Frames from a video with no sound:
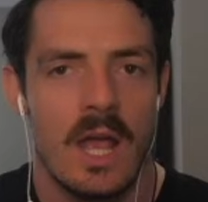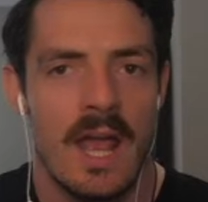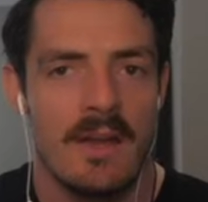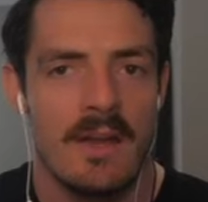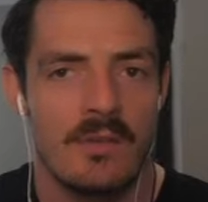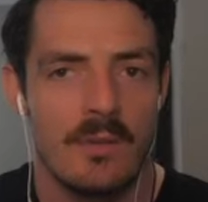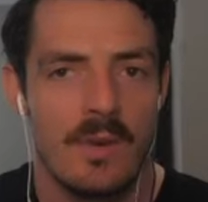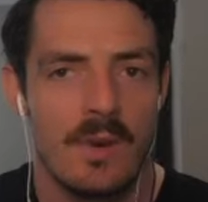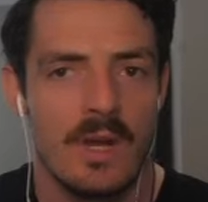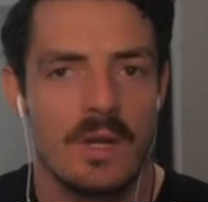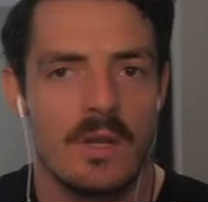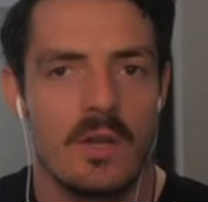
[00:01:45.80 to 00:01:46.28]

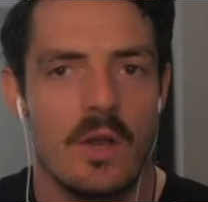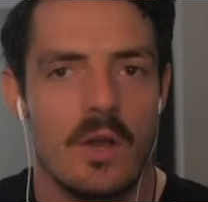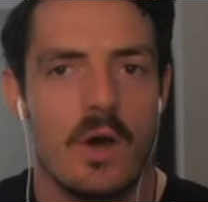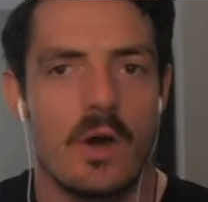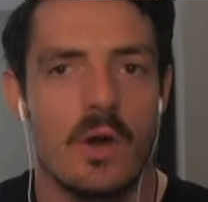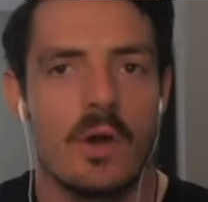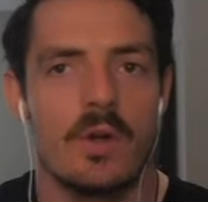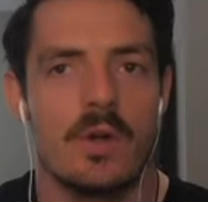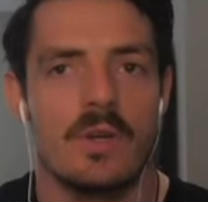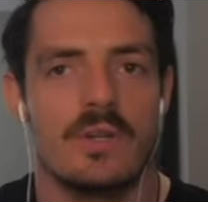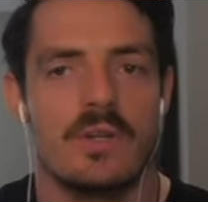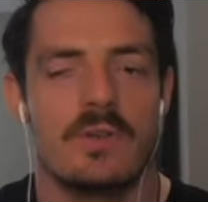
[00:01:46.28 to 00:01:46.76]
Everyone
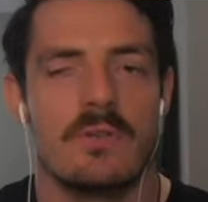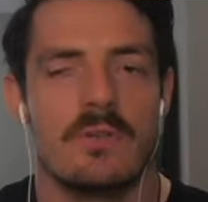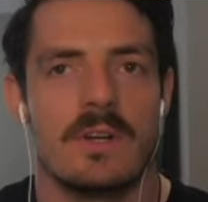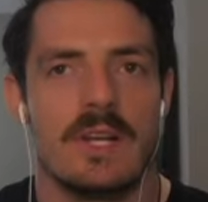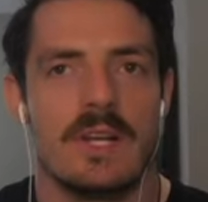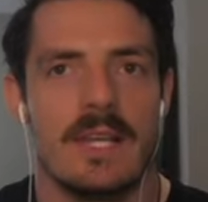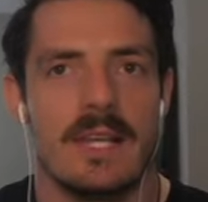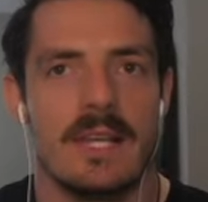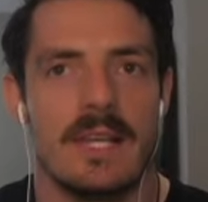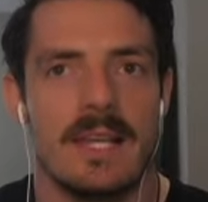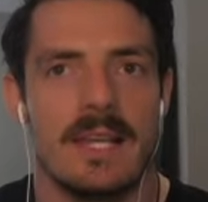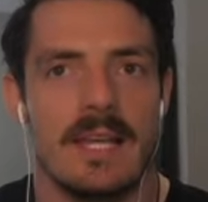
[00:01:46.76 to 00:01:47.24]
knows you're
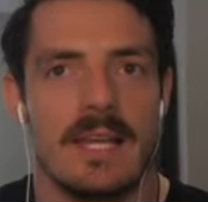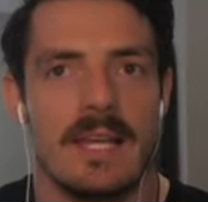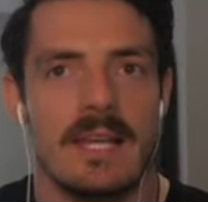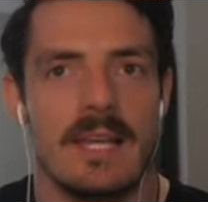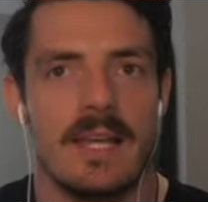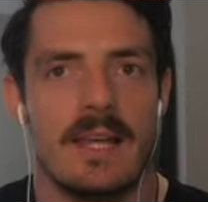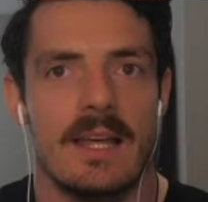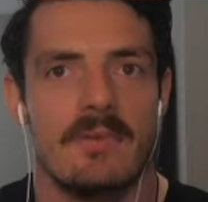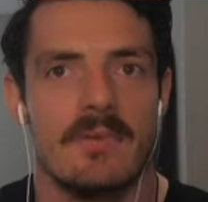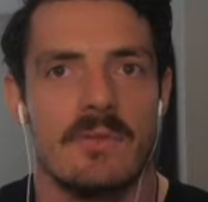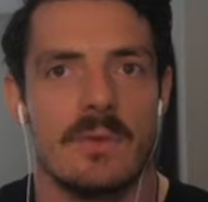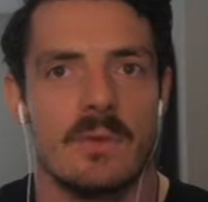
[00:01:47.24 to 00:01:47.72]
an elite
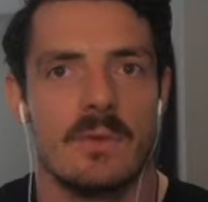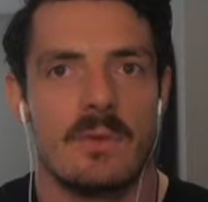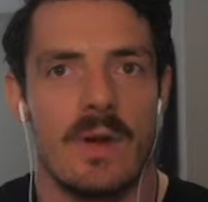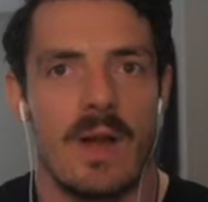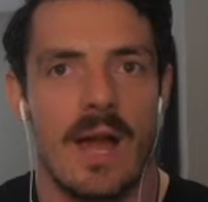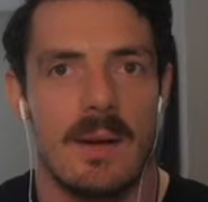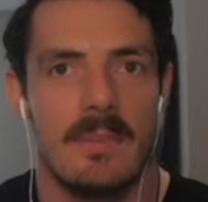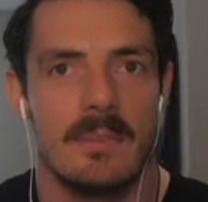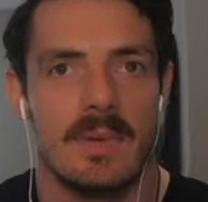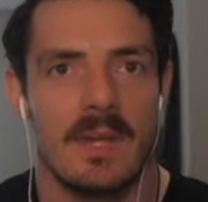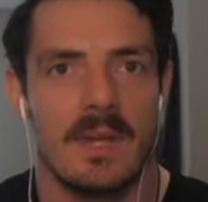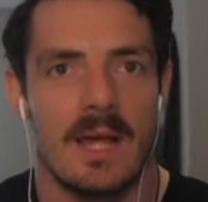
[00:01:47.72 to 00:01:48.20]
level
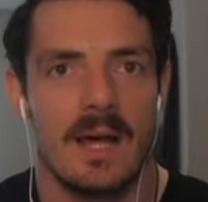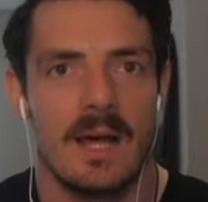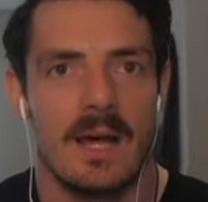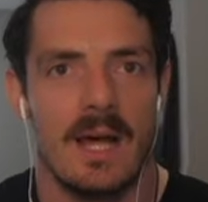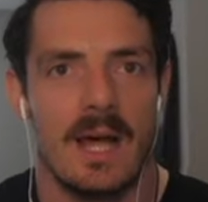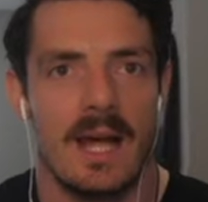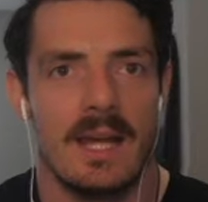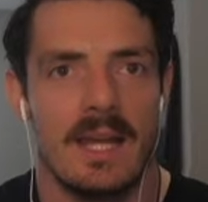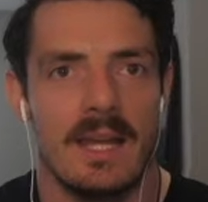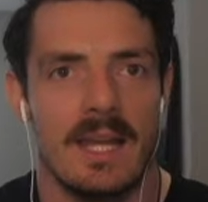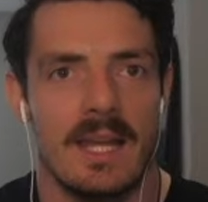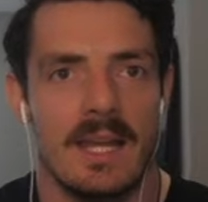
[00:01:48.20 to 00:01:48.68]
grappler,
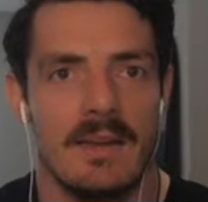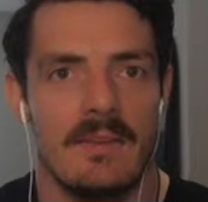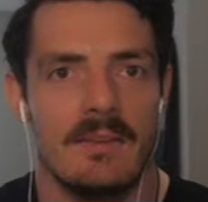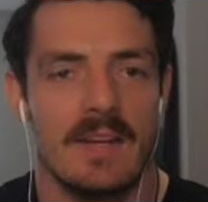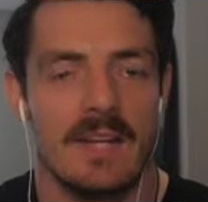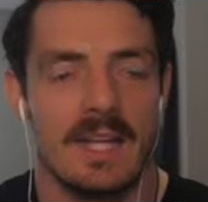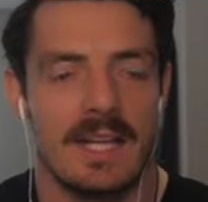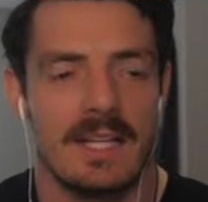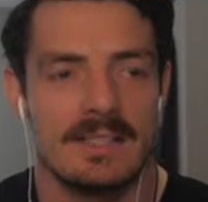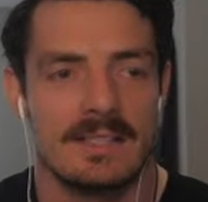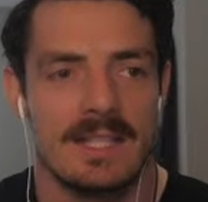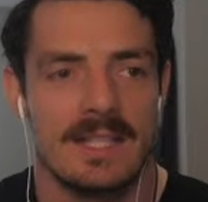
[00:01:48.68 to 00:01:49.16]
and
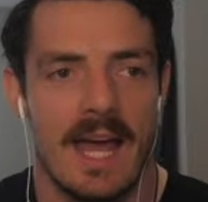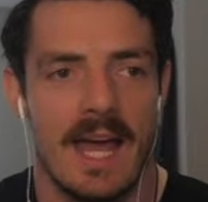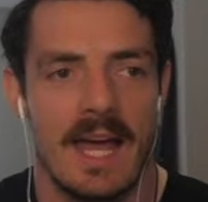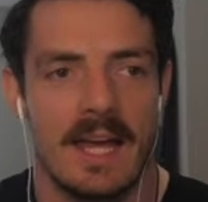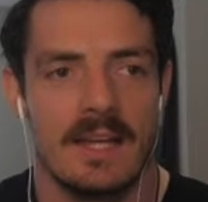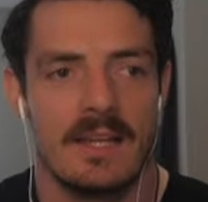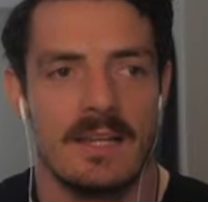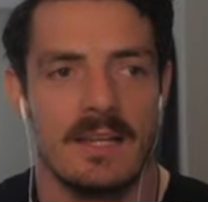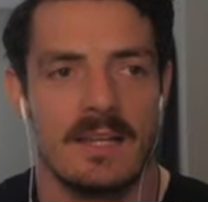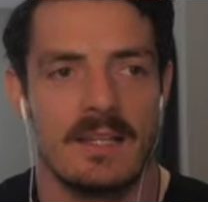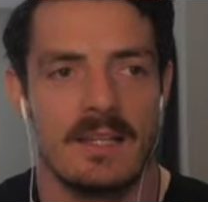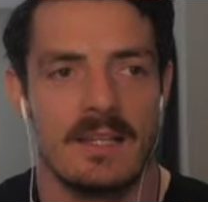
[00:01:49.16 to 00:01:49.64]
even against
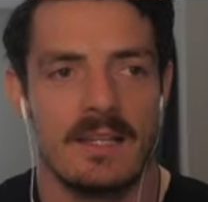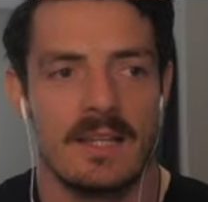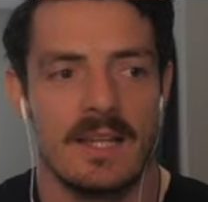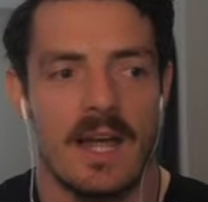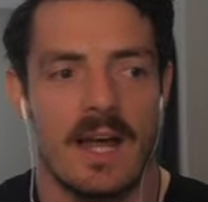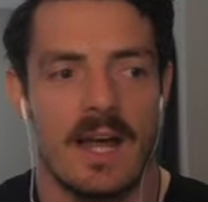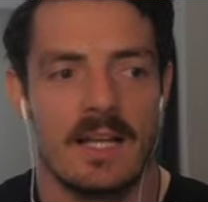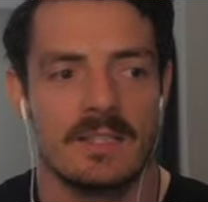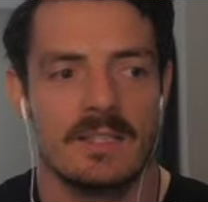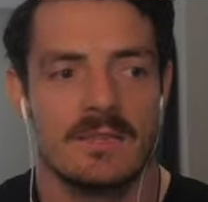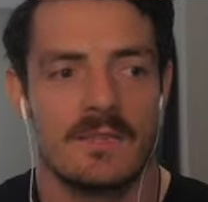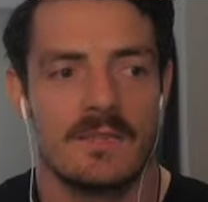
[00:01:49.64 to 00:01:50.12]
Aiden in your
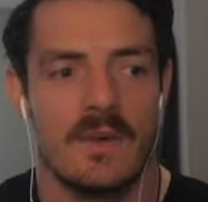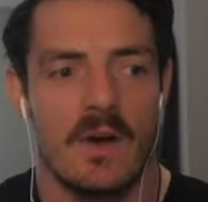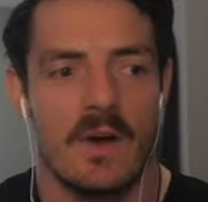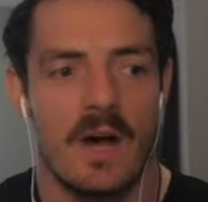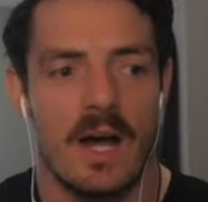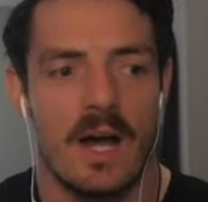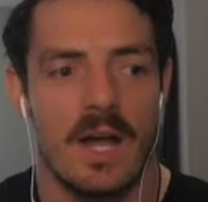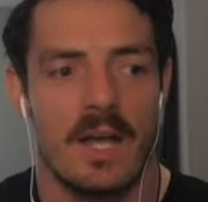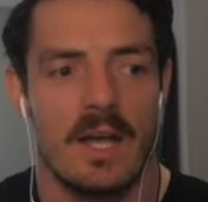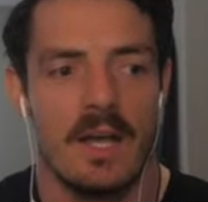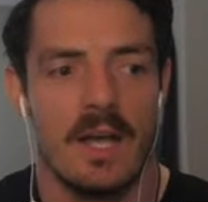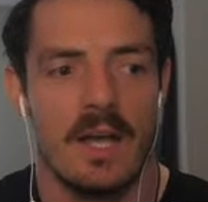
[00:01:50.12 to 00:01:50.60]
last
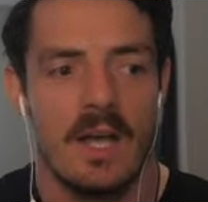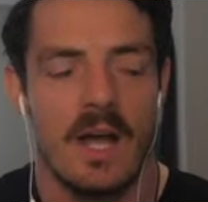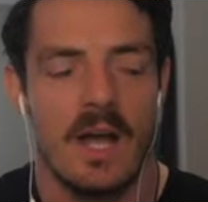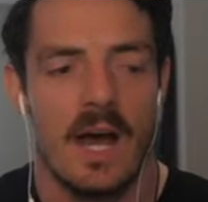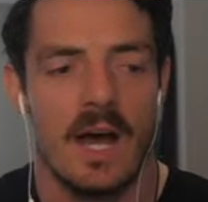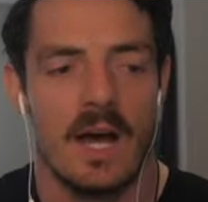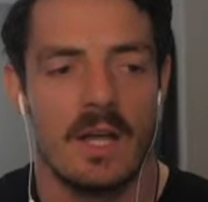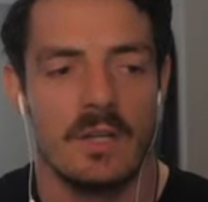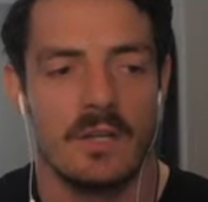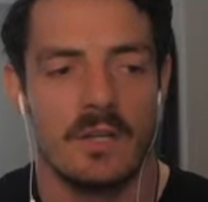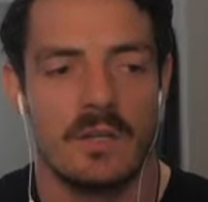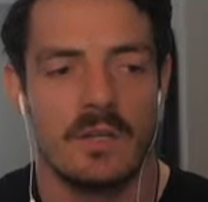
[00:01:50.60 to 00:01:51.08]
fight,
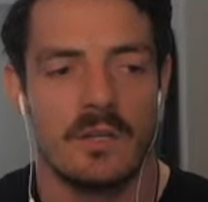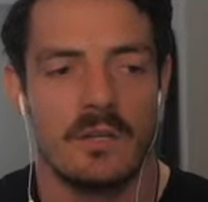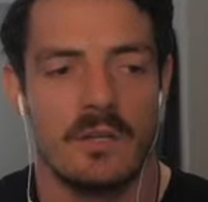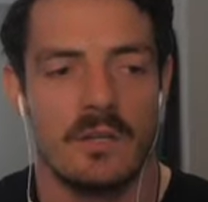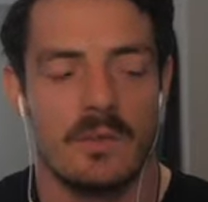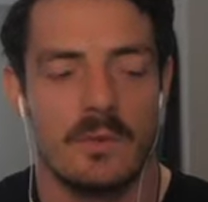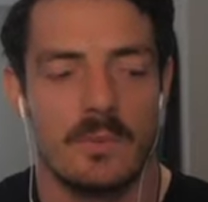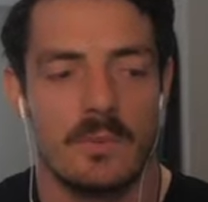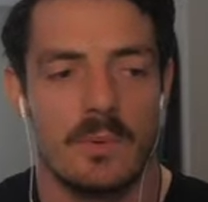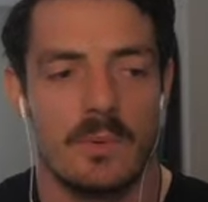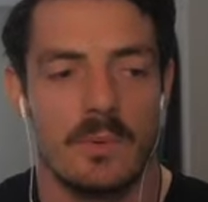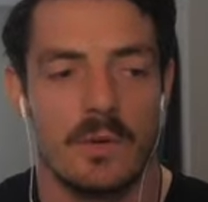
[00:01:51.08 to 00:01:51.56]

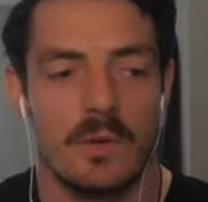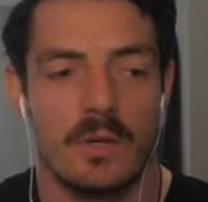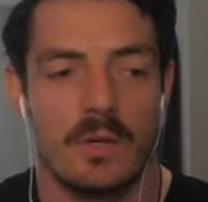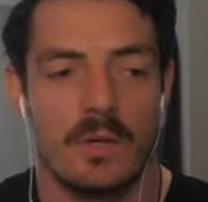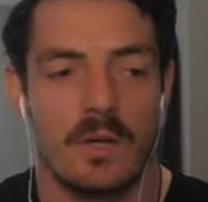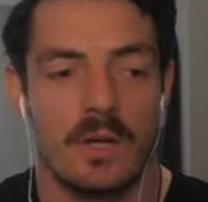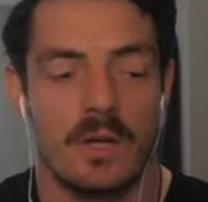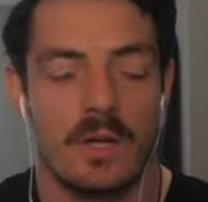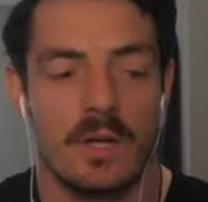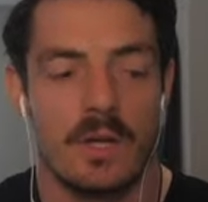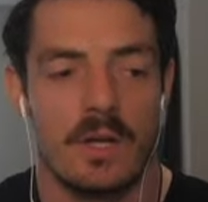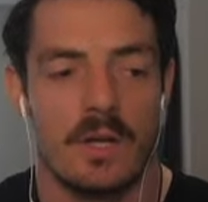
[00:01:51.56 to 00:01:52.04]
you put on
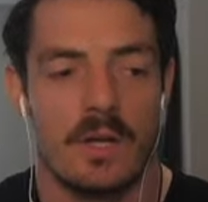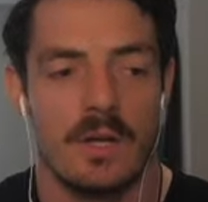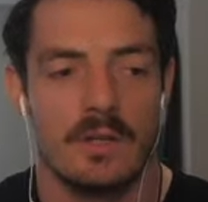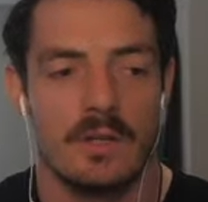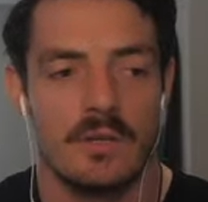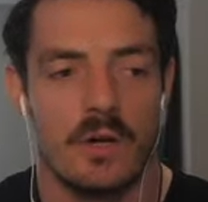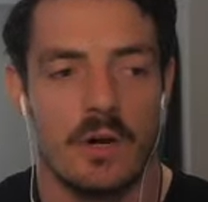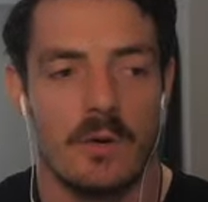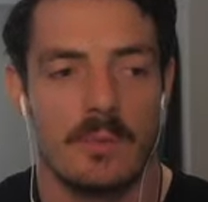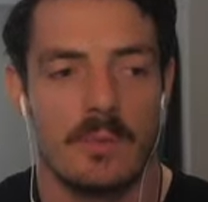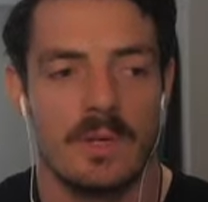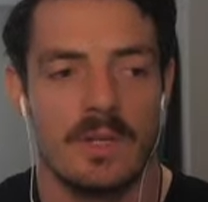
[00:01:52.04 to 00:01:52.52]
a
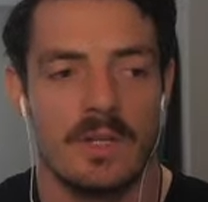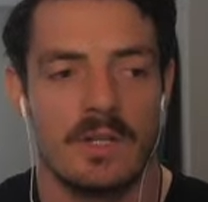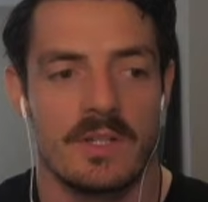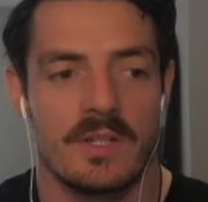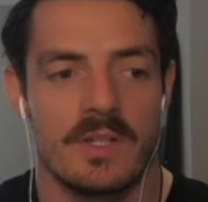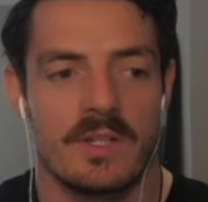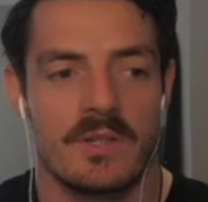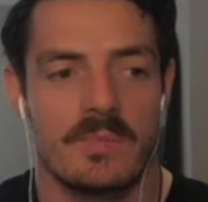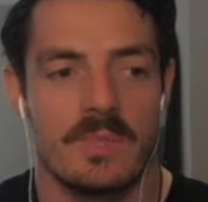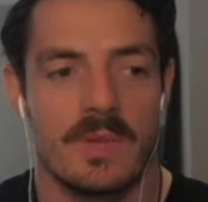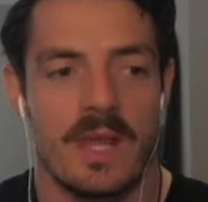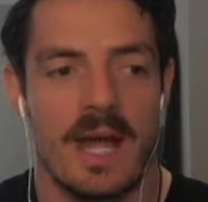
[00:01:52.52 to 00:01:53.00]
dominant
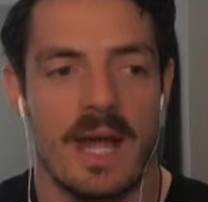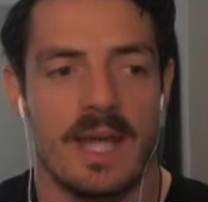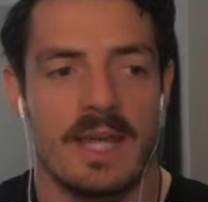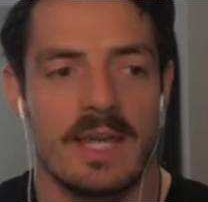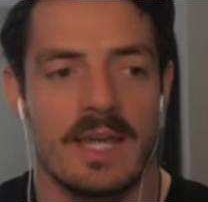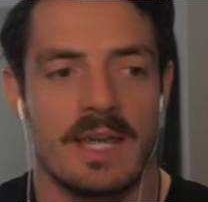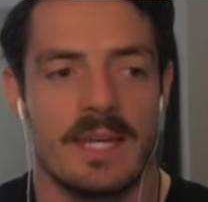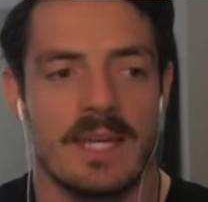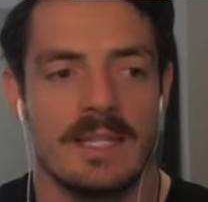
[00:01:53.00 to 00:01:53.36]
display.